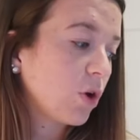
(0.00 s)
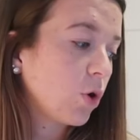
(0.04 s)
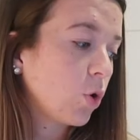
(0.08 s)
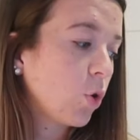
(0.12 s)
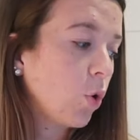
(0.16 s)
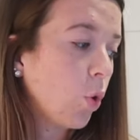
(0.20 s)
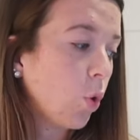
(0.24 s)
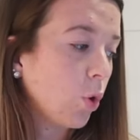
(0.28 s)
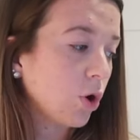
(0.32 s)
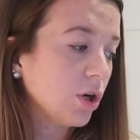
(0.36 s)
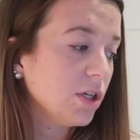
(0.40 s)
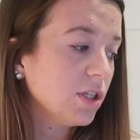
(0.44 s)

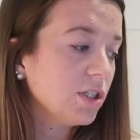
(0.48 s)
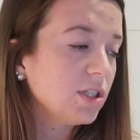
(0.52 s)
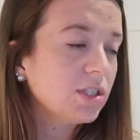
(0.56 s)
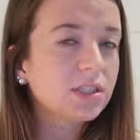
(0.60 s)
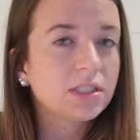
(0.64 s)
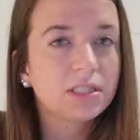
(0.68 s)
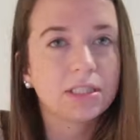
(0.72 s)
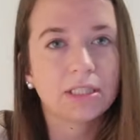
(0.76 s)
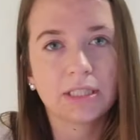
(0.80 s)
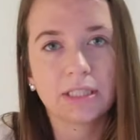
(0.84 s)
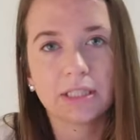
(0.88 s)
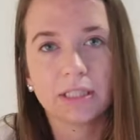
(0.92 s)

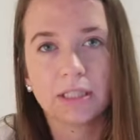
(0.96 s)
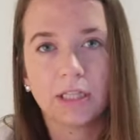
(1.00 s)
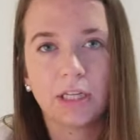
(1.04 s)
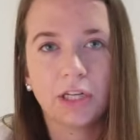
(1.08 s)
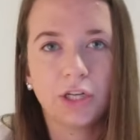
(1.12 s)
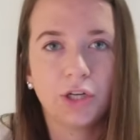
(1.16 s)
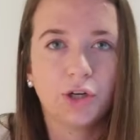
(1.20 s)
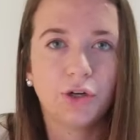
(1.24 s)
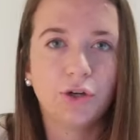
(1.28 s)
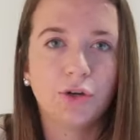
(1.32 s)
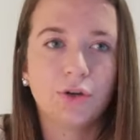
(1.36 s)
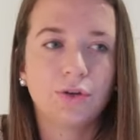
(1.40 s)
course
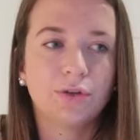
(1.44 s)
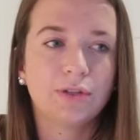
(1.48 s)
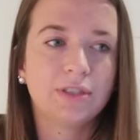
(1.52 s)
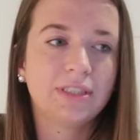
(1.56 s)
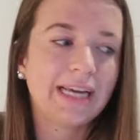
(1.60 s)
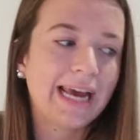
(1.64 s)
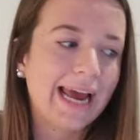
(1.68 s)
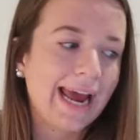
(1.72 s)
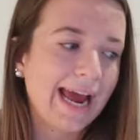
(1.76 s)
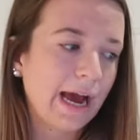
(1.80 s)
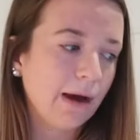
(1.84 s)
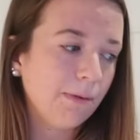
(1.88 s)
little
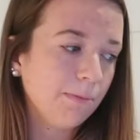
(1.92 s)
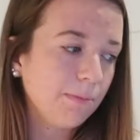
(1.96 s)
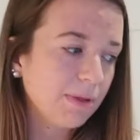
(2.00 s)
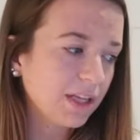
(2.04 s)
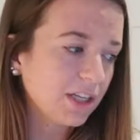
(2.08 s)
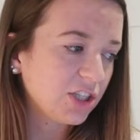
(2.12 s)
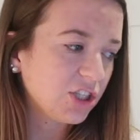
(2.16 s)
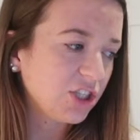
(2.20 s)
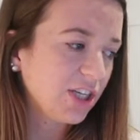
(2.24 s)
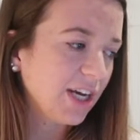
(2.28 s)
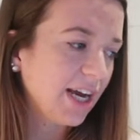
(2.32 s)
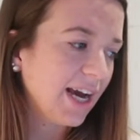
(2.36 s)
tab
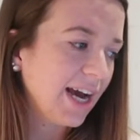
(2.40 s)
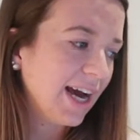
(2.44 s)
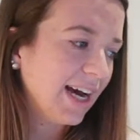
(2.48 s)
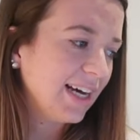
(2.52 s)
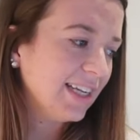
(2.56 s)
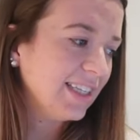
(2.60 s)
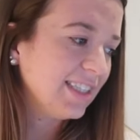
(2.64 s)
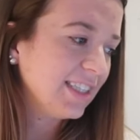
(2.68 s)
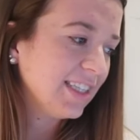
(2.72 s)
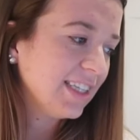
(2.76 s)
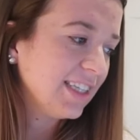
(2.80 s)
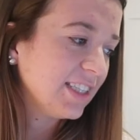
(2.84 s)
that she
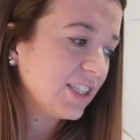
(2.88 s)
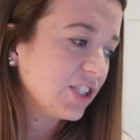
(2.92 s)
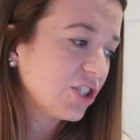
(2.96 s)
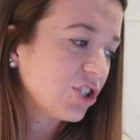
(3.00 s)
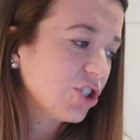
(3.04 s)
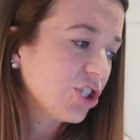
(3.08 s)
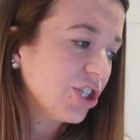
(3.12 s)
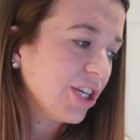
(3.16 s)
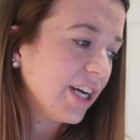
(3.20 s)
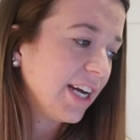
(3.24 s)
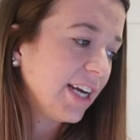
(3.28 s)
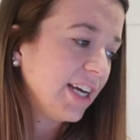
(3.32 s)
has is
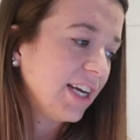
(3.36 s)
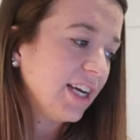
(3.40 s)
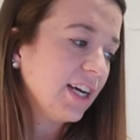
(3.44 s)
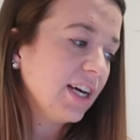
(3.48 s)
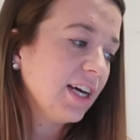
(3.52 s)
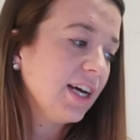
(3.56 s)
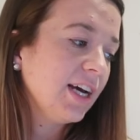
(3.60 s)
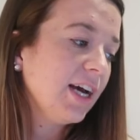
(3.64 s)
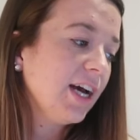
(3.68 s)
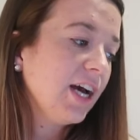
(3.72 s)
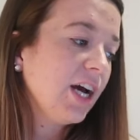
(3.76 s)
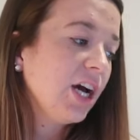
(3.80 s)

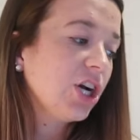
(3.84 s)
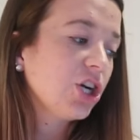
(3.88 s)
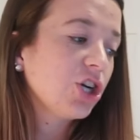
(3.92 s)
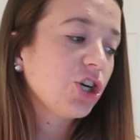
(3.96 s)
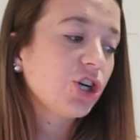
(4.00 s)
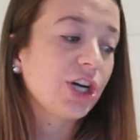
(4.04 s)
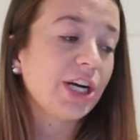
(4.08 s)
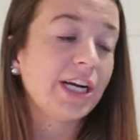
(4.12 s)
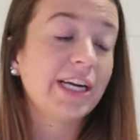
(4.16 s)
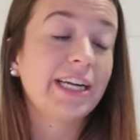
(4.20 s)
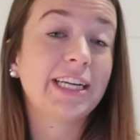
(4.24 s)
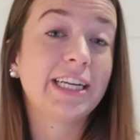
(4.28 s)

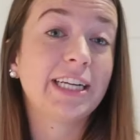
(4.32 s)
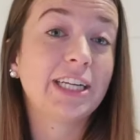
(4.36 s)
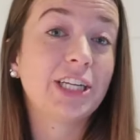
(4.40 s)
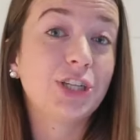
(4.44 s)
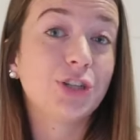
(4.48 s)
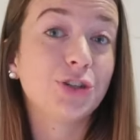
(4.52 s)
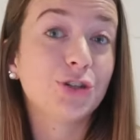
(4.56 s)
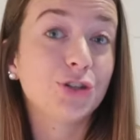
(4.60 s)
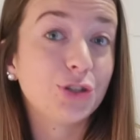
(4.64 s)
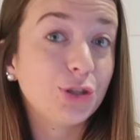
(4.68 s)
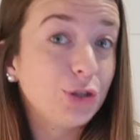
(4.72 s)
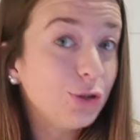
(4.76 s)
creating
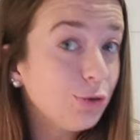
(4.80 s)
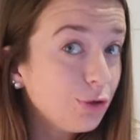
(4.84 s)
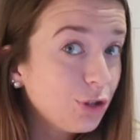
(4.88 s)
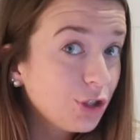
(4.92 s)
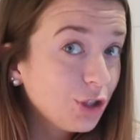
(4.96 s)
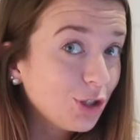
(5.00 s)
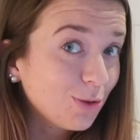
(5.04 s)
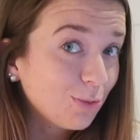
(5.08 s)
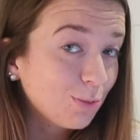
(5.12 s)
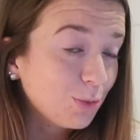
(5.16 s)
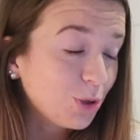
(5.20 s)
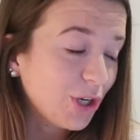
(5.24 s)
your
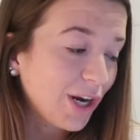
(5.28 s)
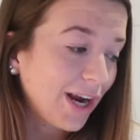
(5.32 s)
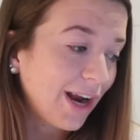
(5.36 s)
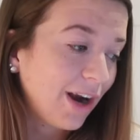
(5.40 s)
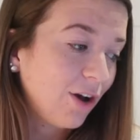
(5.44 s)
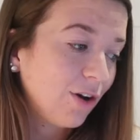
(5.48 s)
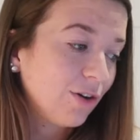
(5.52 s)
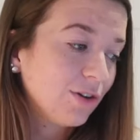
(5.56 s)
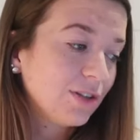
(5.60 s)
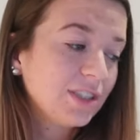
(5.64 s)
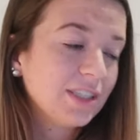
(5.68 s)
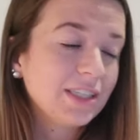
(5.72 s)
YouTube
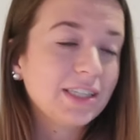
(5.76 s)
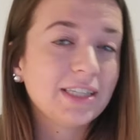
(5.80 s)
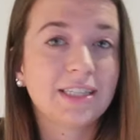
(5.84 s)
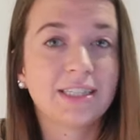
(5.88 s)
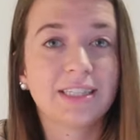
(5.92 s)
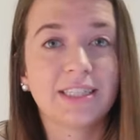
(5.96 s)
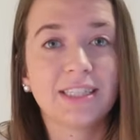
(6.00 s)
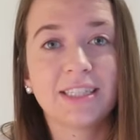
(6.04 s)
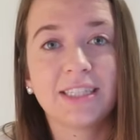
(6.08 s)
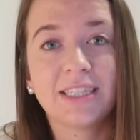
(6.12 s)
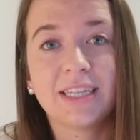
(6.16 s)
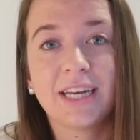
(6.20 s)
channel,
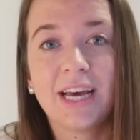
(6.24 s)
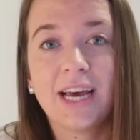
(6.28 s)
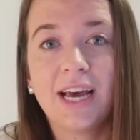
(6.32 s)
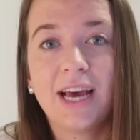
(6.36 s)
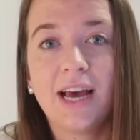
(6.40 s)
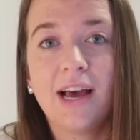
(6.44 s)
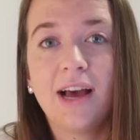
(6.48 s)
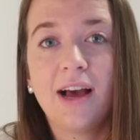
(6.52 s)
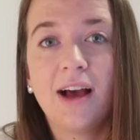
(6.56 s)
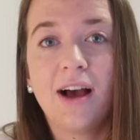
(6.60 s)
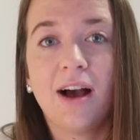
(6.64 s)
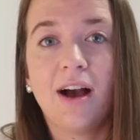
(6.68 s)
since
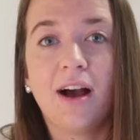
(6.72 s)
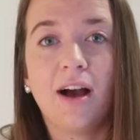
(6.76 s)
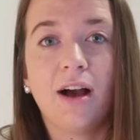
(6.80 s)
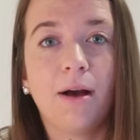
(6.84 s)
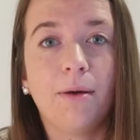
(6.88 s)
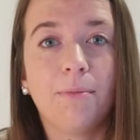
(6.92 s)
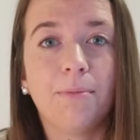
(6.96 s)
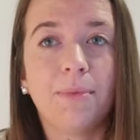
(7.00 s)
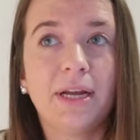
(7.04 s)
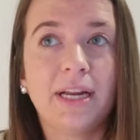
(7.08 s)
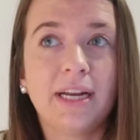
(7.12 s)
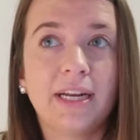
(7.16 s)

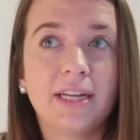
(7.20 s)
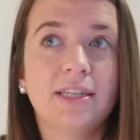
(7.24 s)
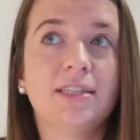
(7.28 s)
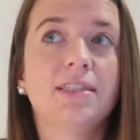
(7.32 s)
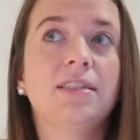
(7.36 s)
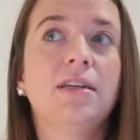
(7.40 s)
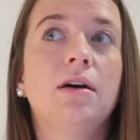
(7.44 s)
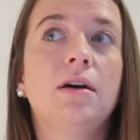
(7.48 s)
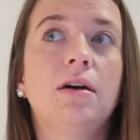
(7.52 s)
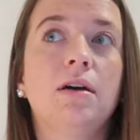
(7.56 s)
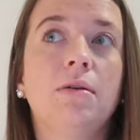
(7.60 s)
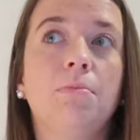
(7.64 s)

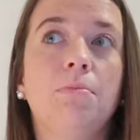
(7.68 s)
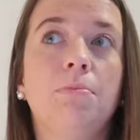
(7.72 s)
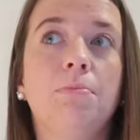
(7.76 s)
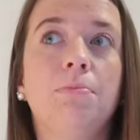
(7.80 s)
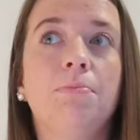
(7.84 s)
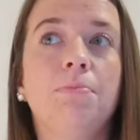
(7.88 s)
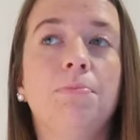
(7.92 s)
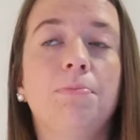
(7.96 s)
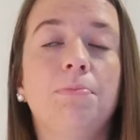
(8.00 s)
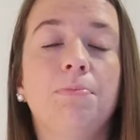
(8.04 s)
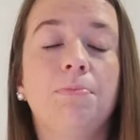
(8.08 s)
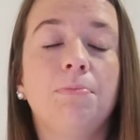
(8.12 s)

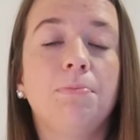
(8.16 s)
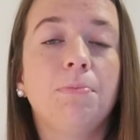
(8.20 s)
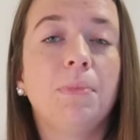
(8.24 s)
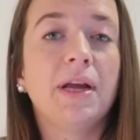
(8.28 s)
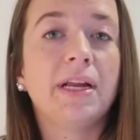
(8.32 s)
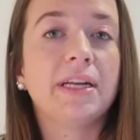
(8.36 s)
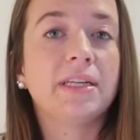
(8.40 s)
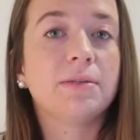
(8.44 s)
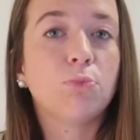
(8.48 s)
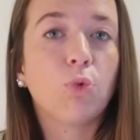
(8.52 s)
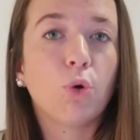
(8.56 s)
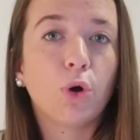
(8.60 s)

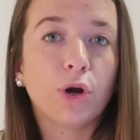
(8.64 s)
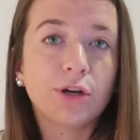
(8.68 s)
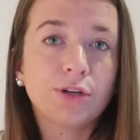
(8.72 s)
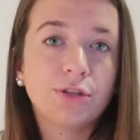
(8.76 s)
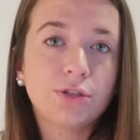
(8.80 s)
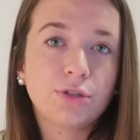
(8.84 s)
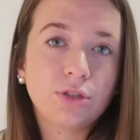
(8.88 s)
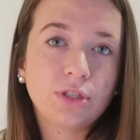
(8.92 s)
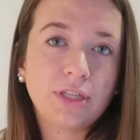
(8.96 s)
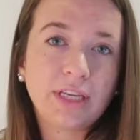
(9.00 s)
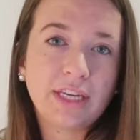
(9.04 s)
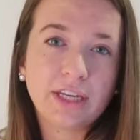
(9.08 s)
it's more
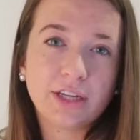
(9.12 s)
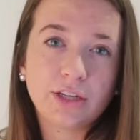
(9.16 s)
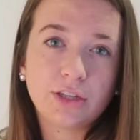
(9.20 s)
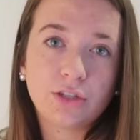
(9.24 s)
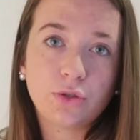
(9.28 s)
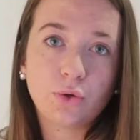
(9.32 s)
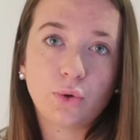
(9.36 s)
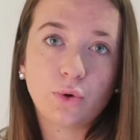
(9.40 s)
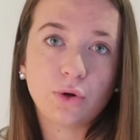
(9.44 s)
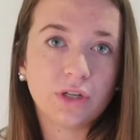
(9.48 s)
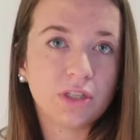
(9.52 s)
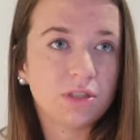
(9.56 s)

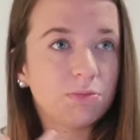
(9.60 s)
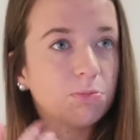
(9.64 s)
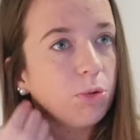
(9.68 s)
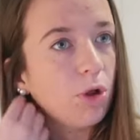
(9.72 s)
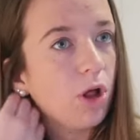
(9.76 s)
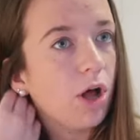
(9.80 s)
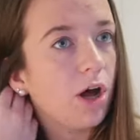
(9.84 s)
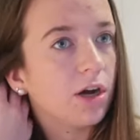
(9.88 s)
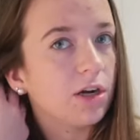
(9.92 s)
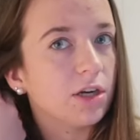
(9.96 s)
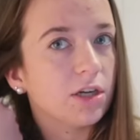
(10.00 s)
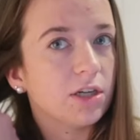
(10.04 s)
geared towards
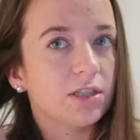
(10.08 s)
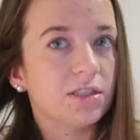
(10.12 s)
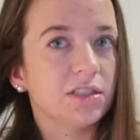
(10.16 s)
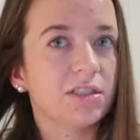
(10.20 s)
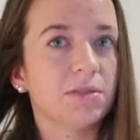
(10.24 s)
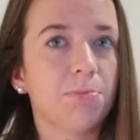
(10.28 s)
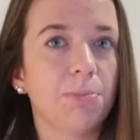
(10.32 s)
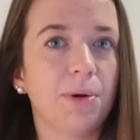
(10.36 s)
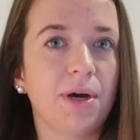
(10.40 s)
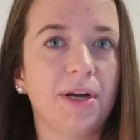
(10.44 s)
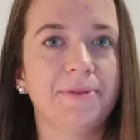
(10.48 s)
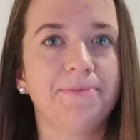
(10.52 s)

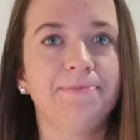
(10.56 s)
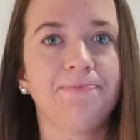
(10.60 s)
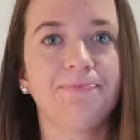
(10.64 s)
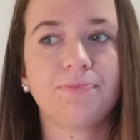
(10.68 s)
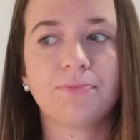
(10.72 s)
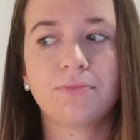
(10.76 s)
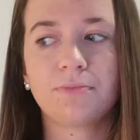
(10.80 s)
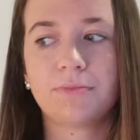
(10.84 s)
bloggers, but